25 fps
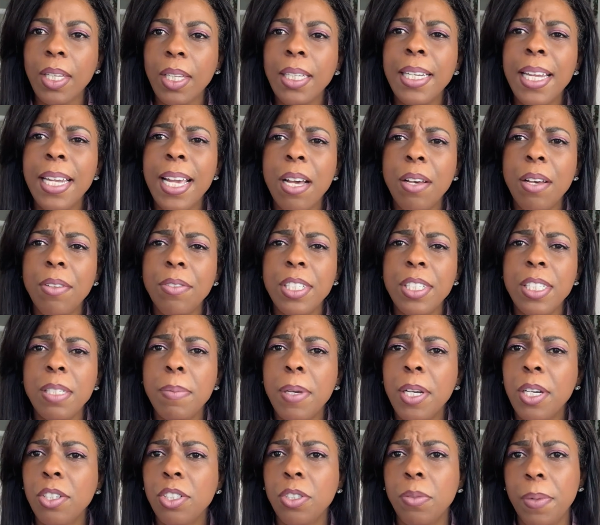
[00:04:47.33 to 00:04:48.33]
Now, this
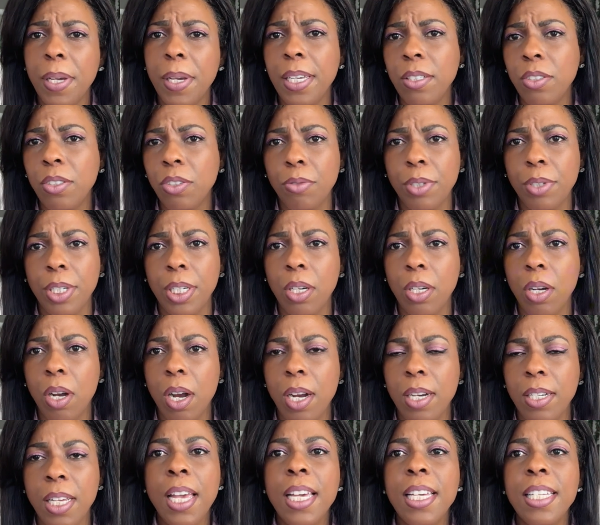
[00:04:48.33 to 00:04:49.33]
marriage-based green green
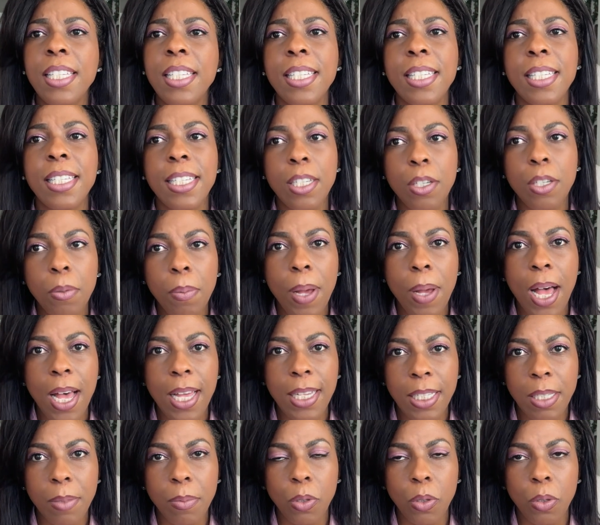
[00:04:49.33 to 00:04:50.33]
card is still
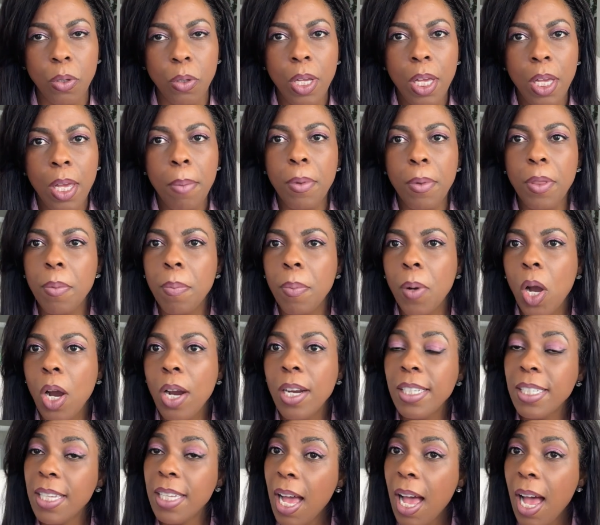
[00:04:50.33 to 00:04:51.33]
possible, but the bar
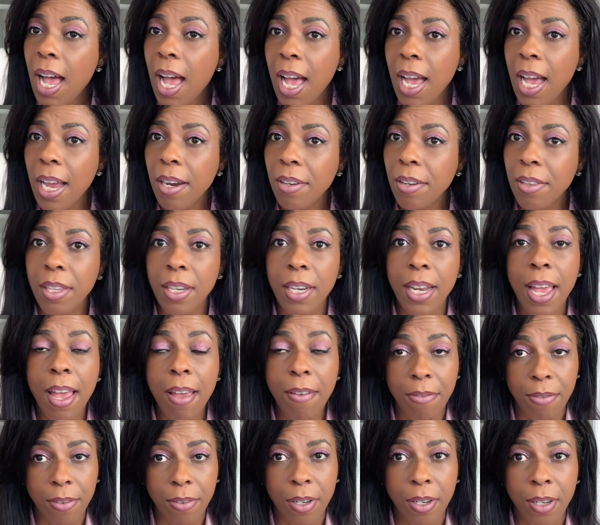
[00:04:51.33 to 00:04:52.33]
is higher than
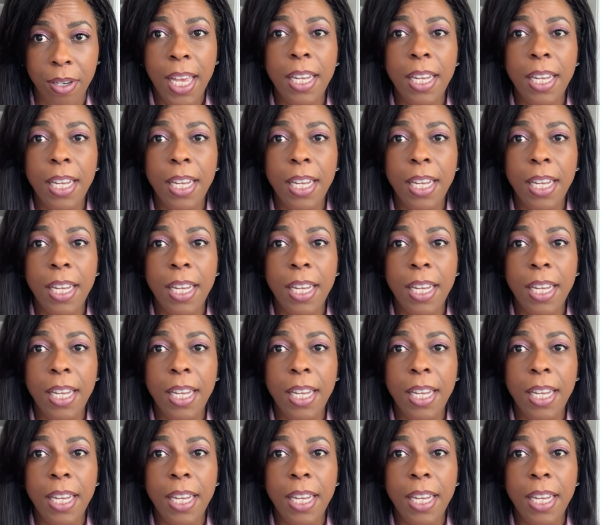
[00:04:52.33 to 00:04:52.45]
ever.